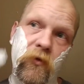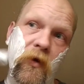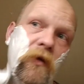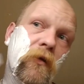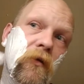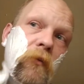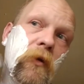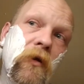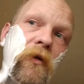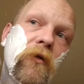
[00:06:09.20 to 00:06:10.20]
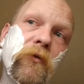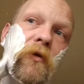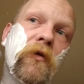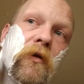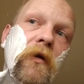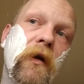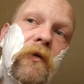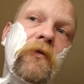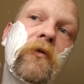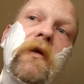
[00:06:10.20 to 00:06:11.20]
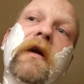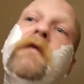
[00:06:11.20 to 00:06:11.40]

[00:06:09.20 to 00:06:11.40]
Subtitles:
scent. I mean, you know, if you guys know the